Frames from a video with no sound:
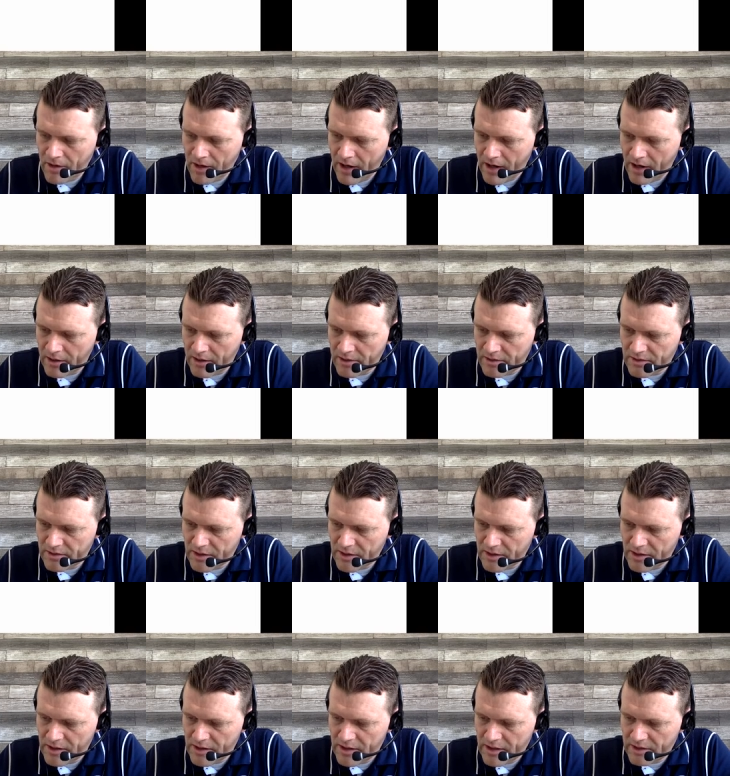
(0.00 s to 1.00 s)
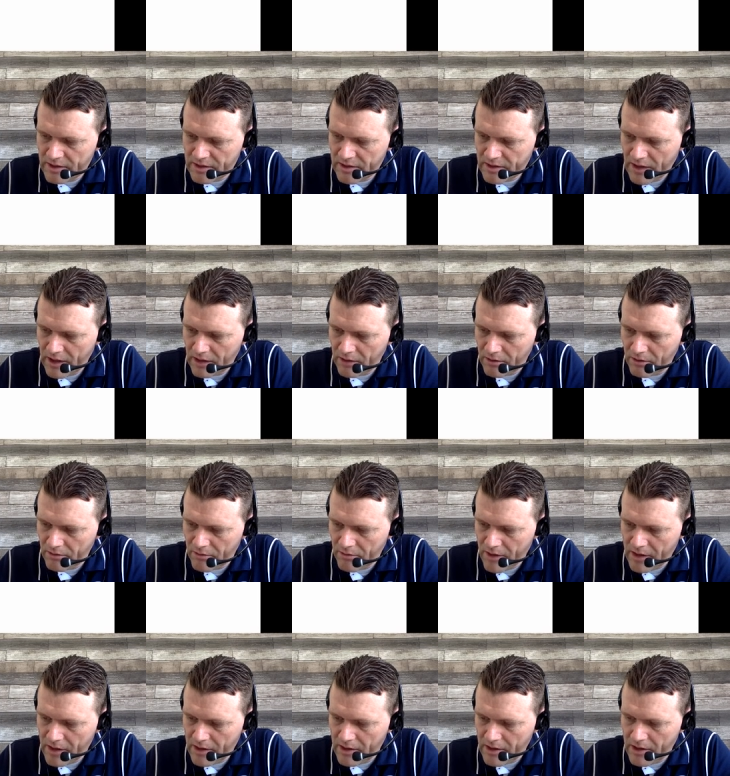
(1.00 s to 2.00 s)
as this angle
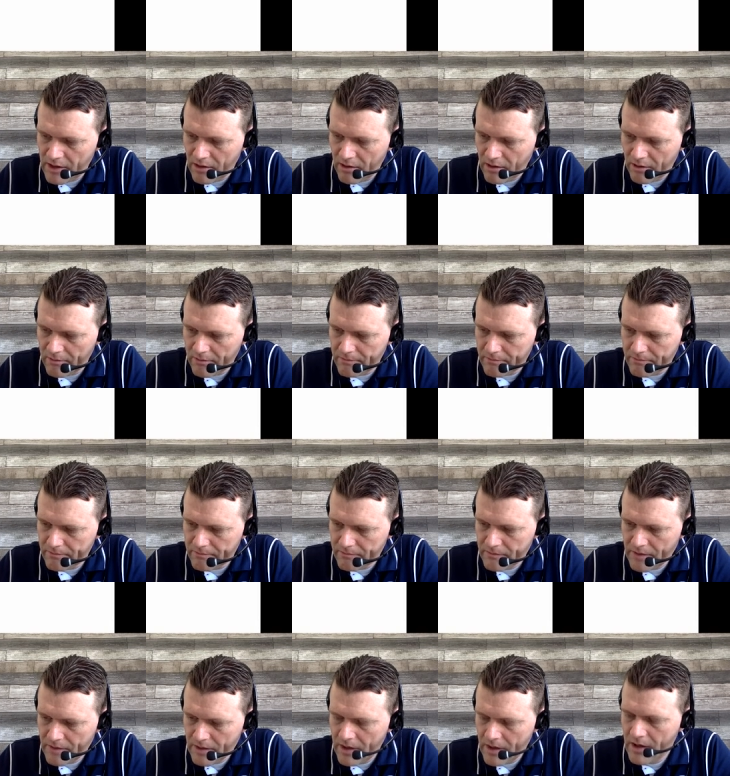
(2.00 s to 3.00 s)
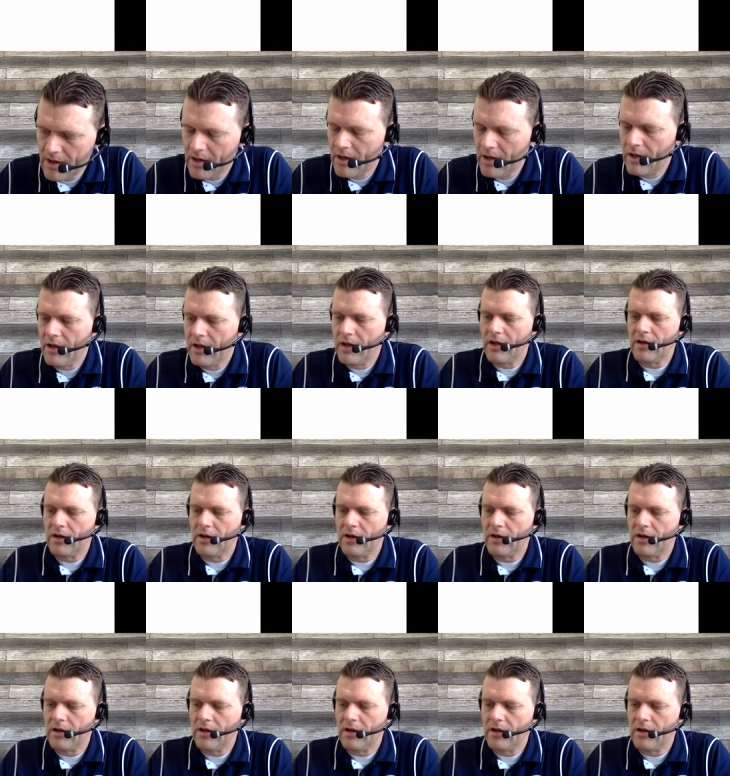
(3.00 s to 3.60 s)
right here. And